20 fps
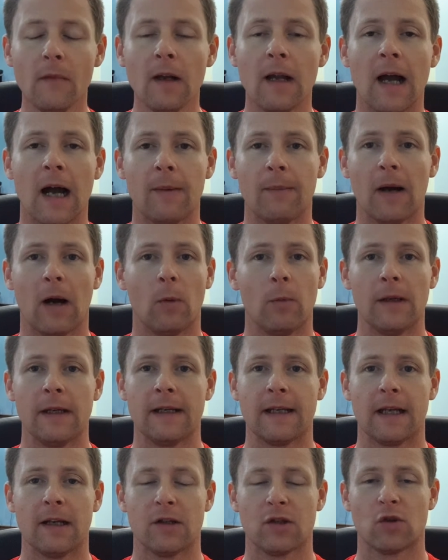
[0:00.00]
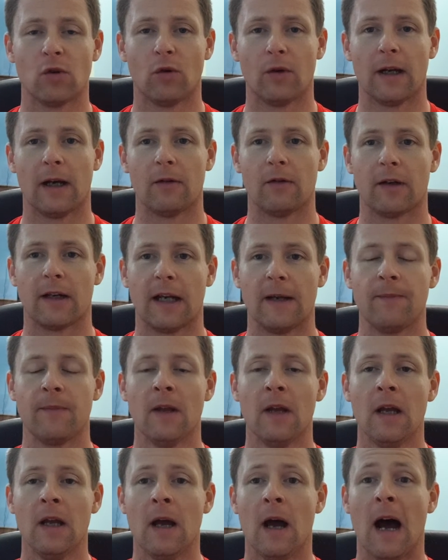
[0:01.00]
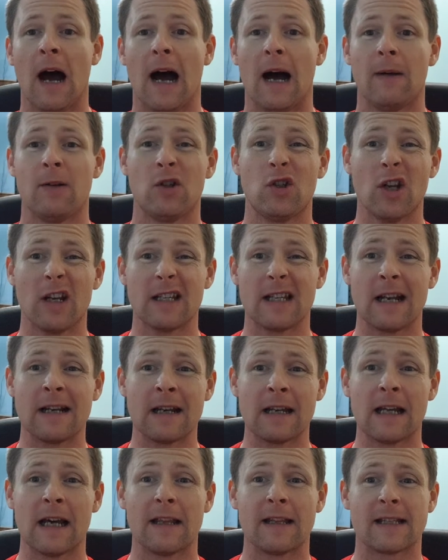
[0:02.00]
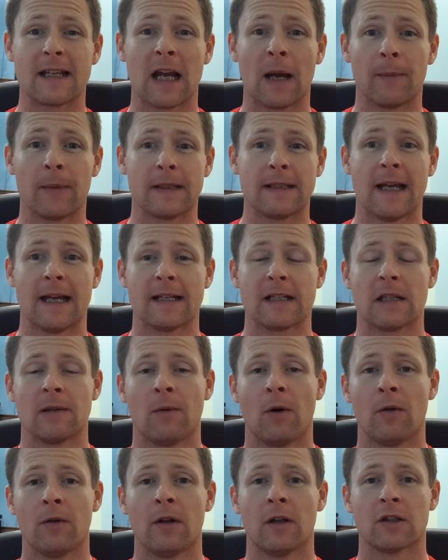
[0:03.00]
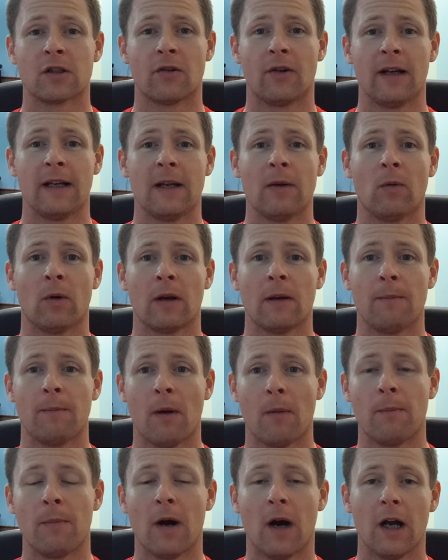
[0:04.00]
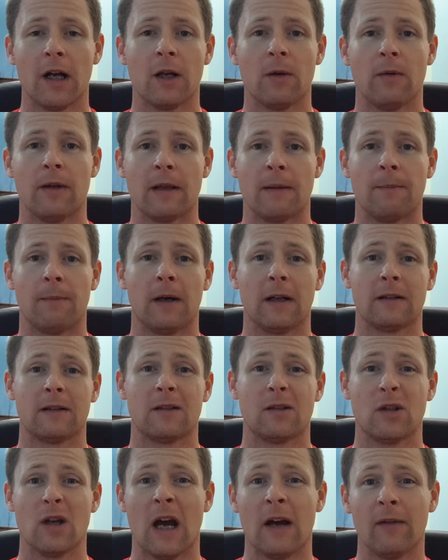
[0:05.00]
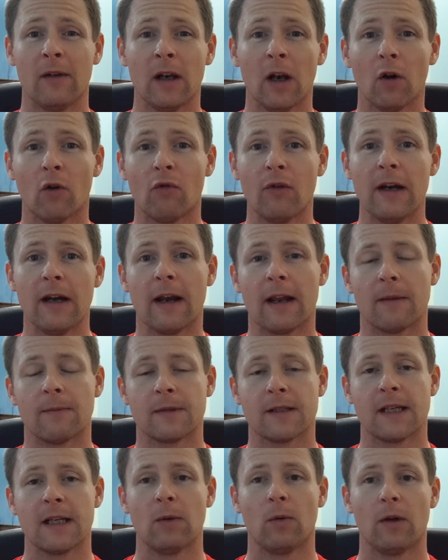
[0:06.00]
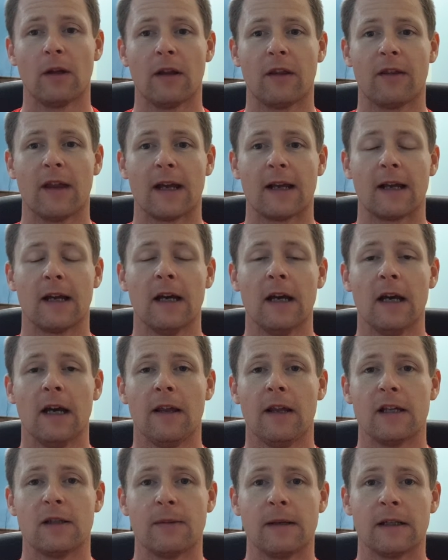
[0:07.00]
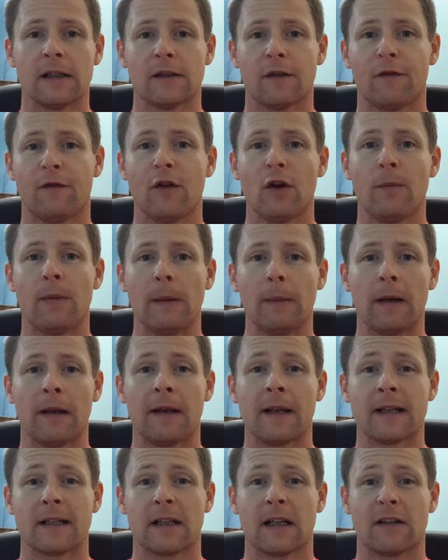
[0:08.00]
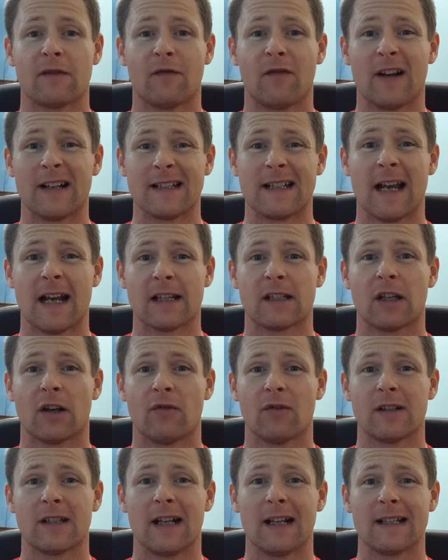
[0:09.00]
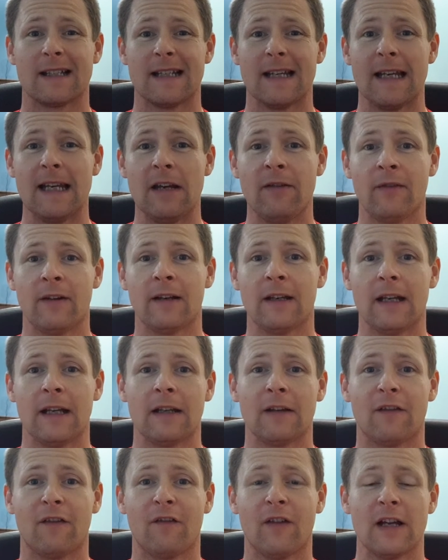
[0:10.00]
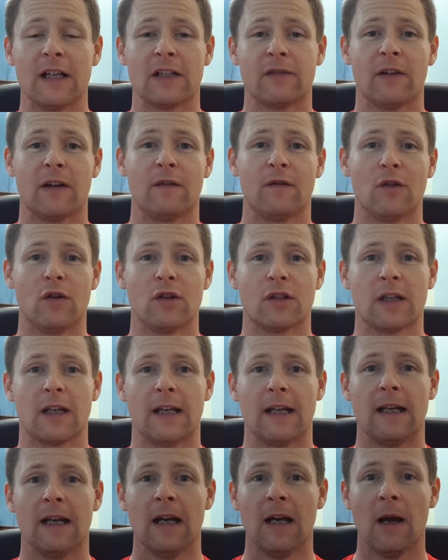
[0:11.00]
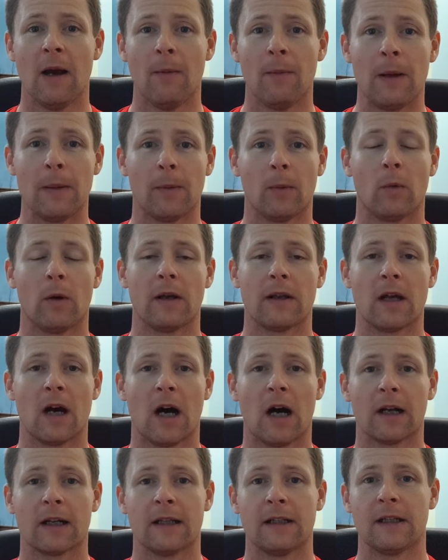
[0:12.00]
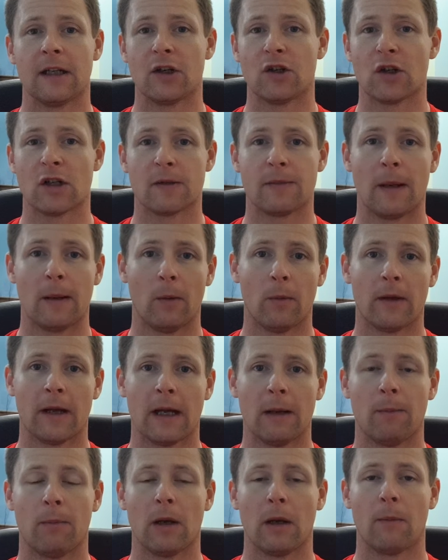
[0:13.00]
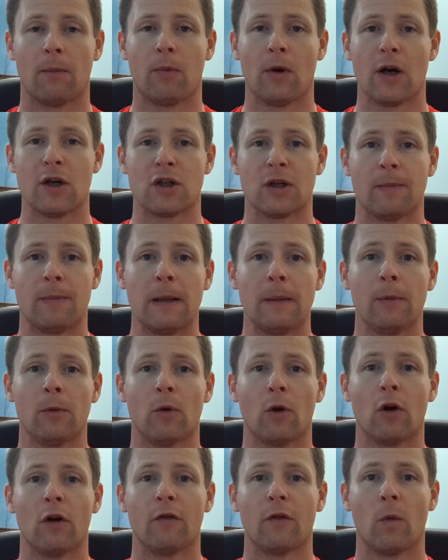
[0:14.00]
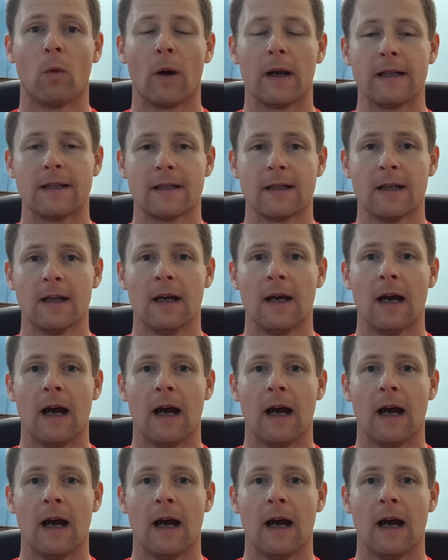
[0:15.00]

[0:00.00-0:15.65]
And we can get you sorted out, okay? Just under that, there's a couple of testimonials, right? I didn't want to bombard you with them, but have a little read of them, see what you think. There's a few people in there that had fantastic results, even in the face of adversity. People with heart conditions, people with high blood pressure, people who are overweight,